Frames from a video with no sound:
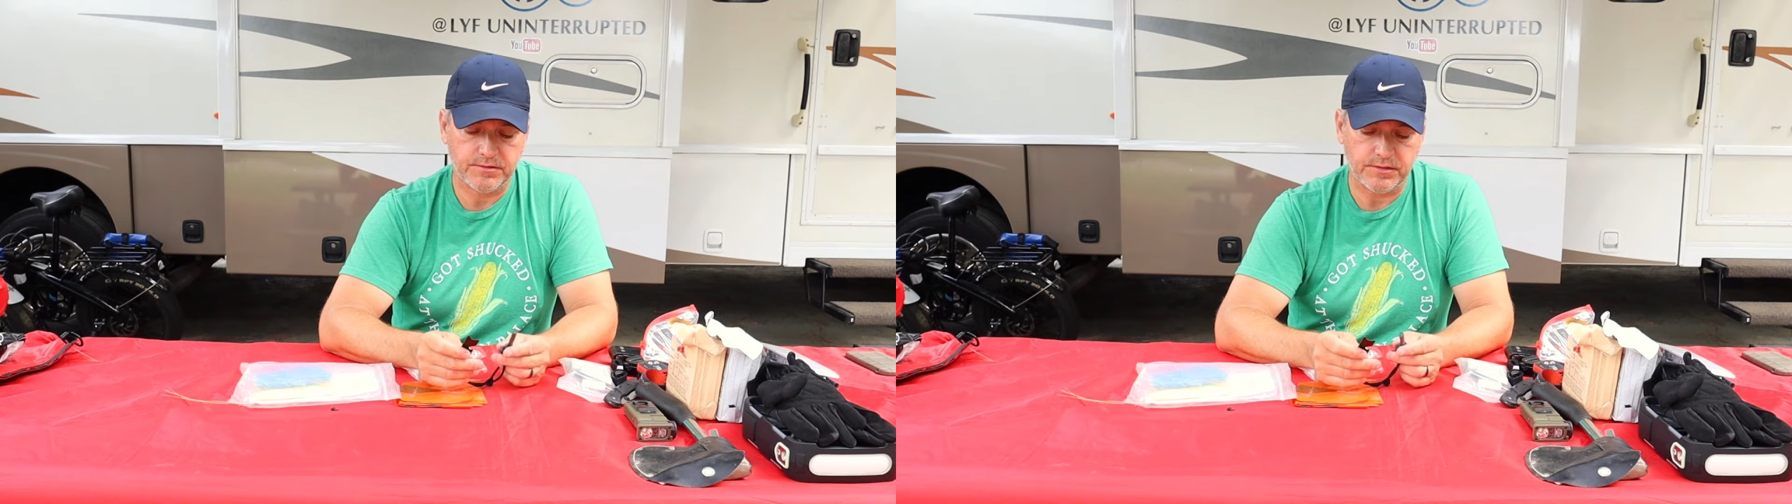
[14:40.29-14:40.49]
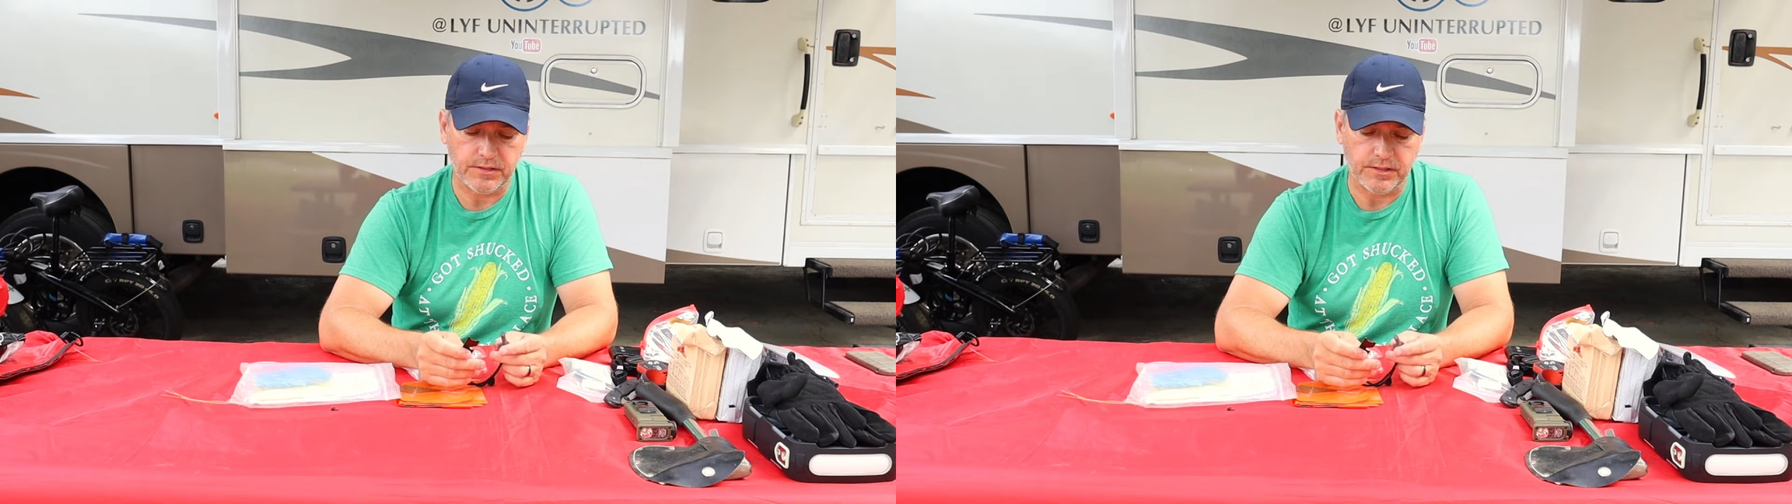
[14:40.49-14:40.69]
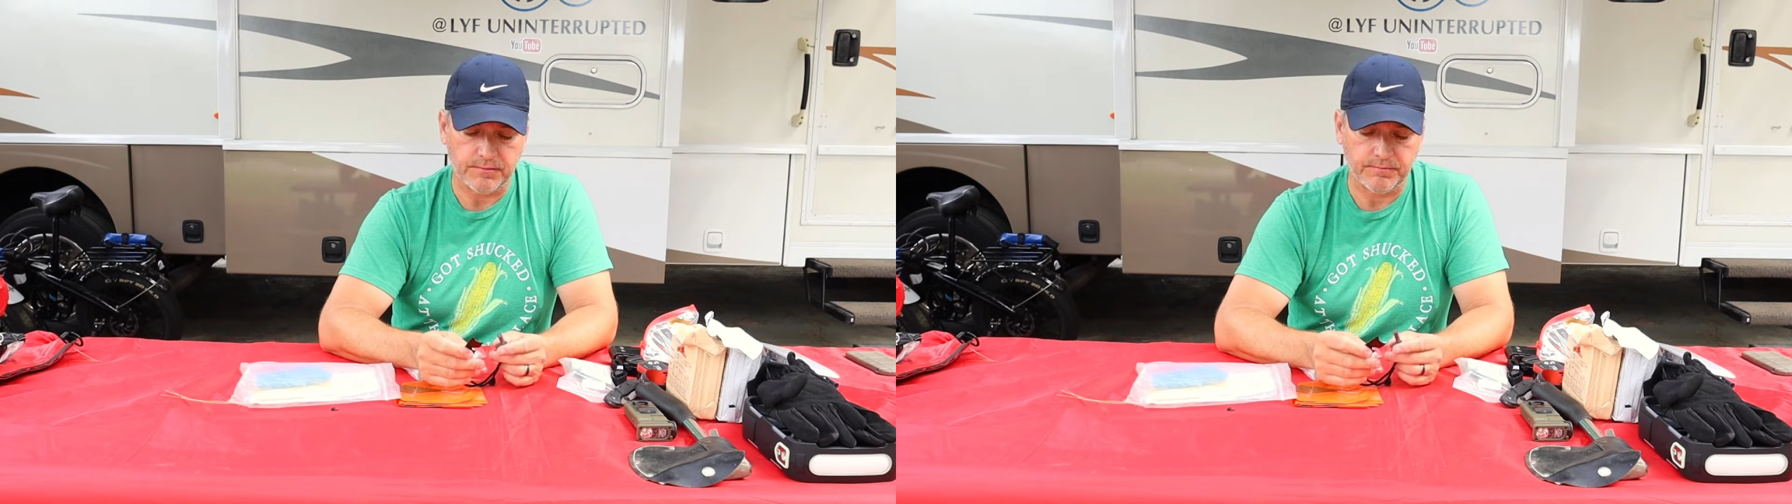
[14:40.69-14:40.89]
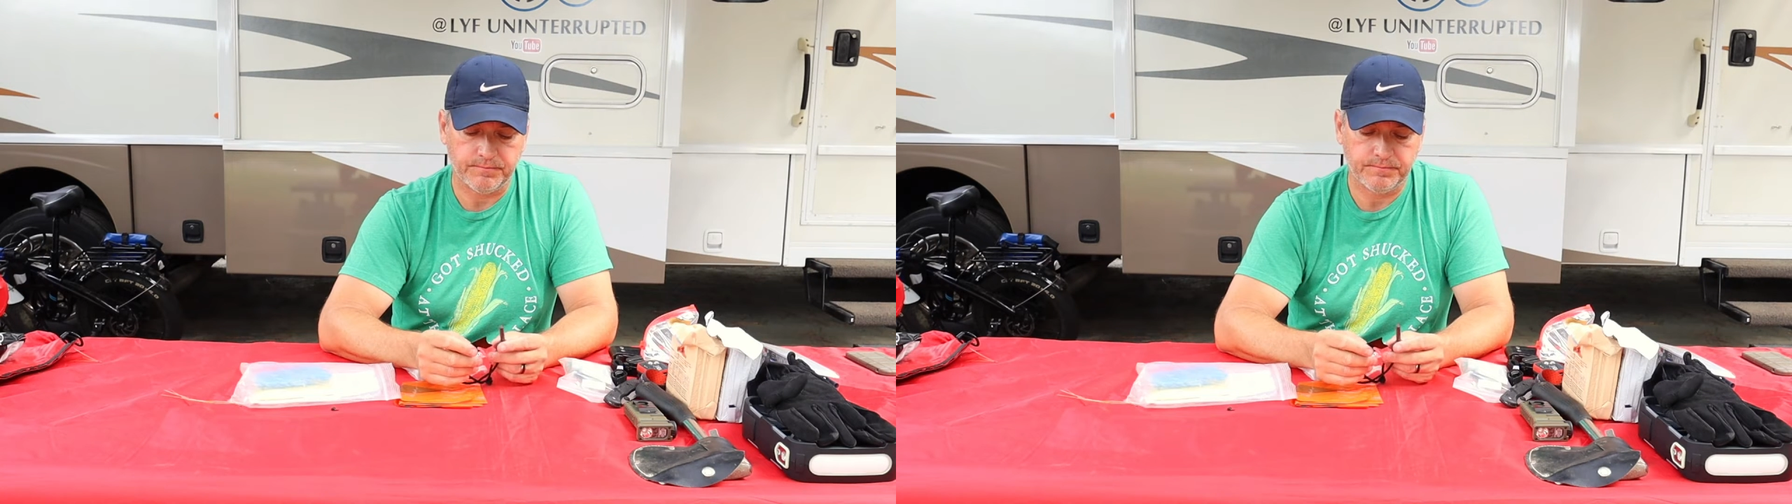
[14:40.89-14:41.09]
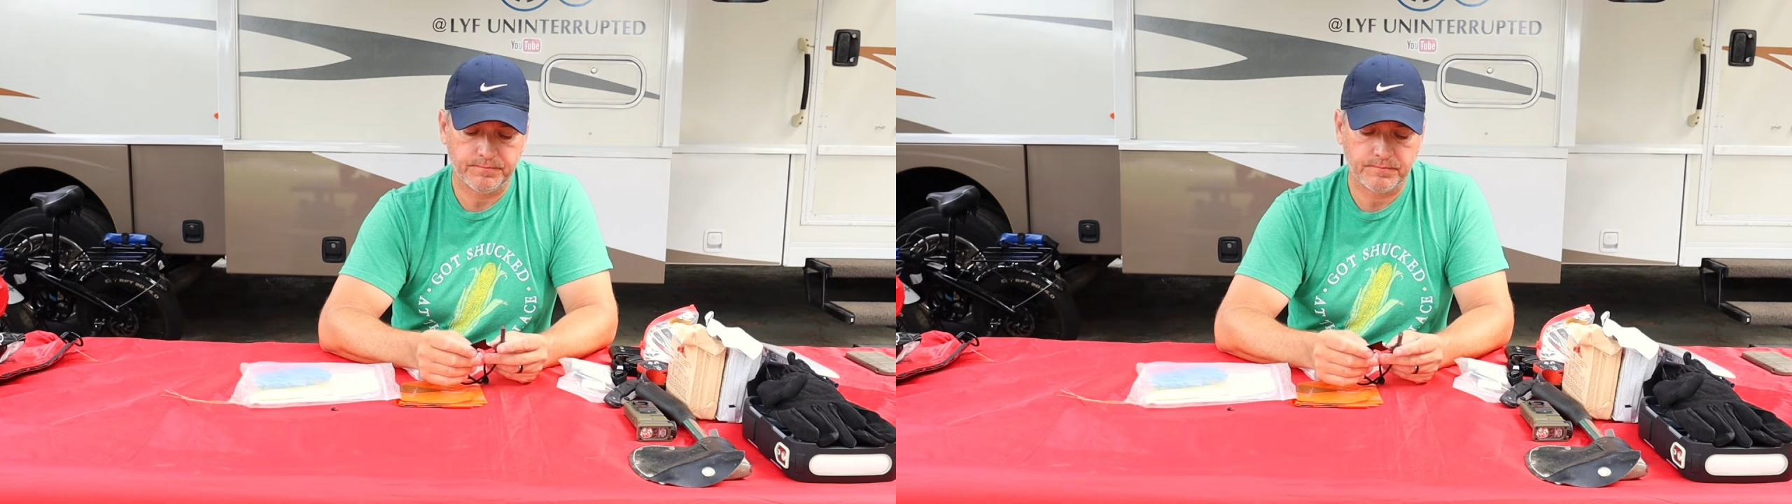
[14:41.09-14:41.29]

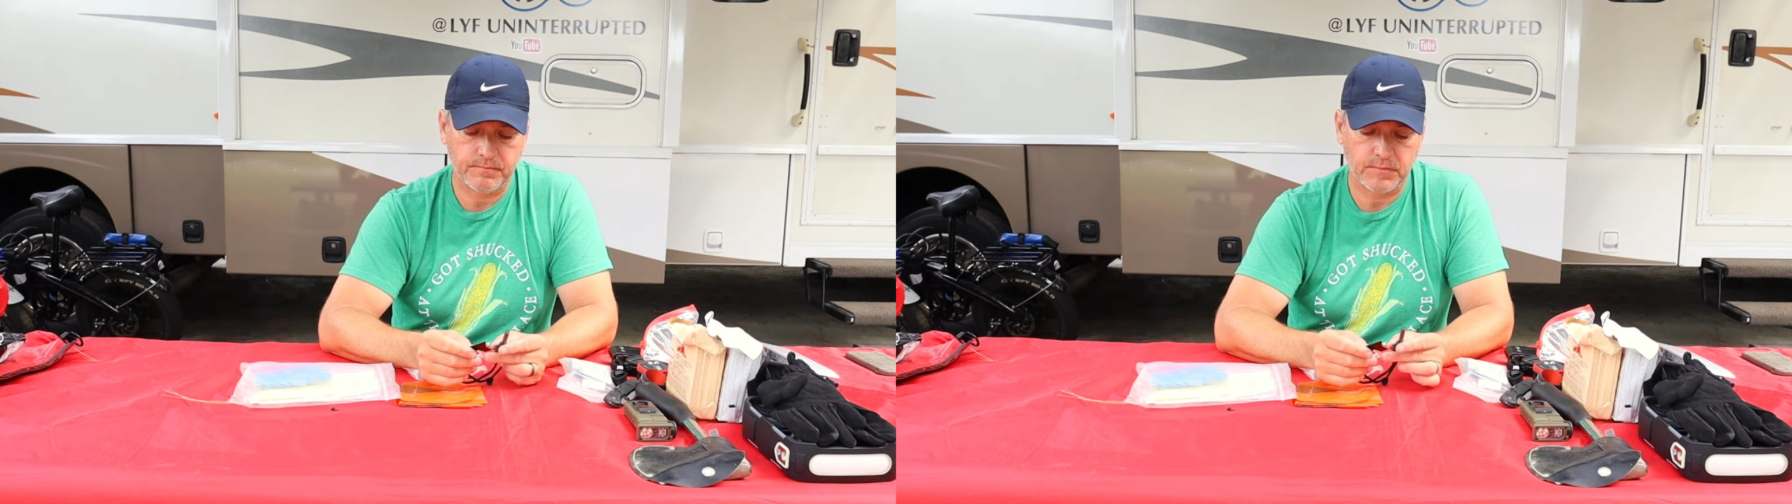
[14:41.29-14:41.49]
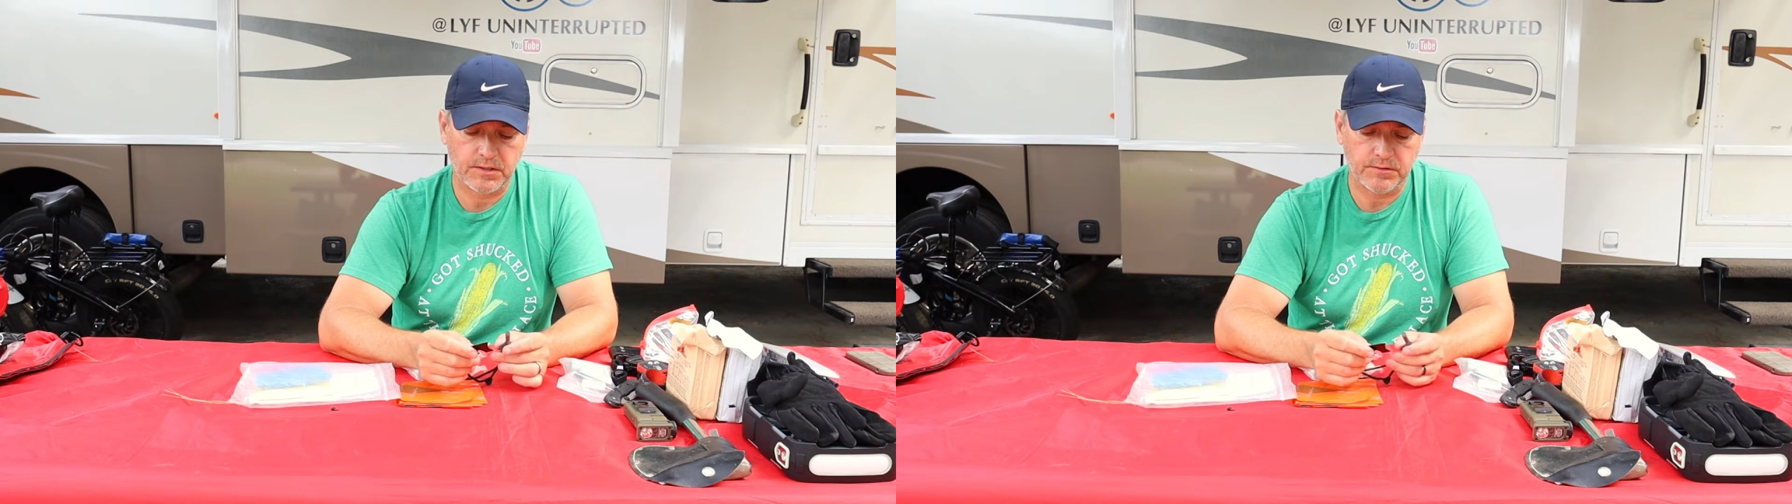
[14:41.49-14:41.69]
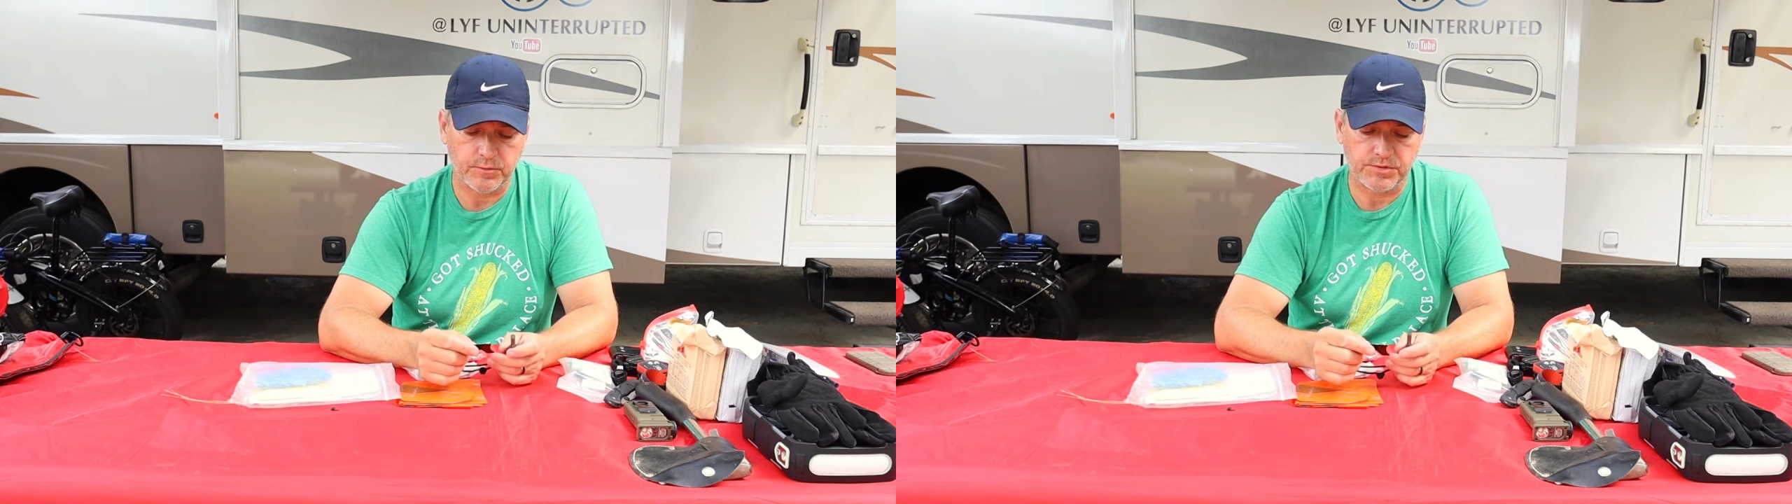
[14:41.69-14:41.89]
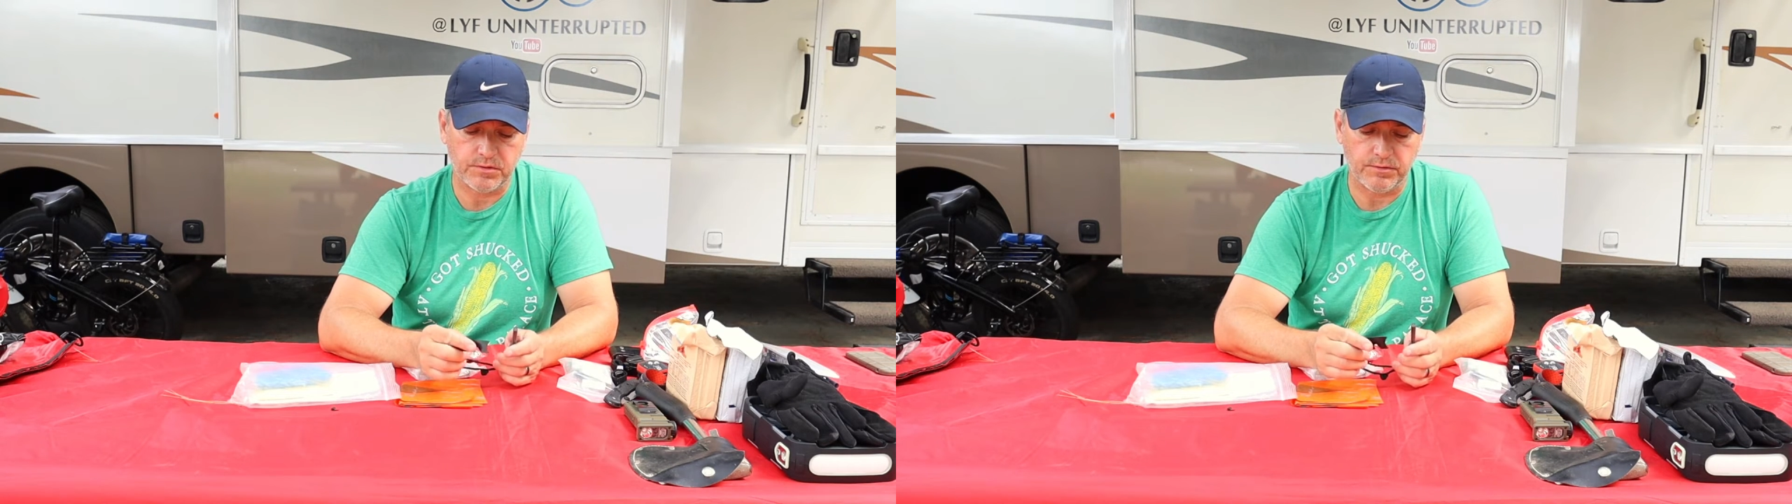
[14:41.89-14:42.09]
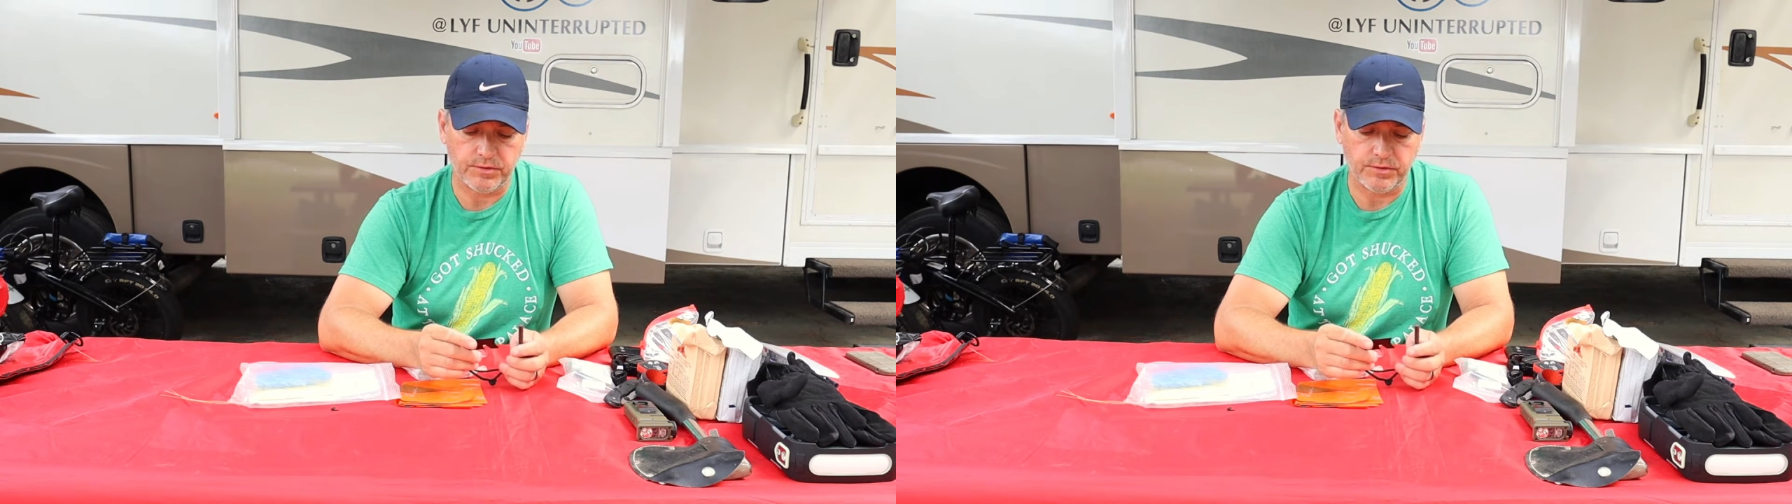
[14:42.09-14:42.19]
to a certain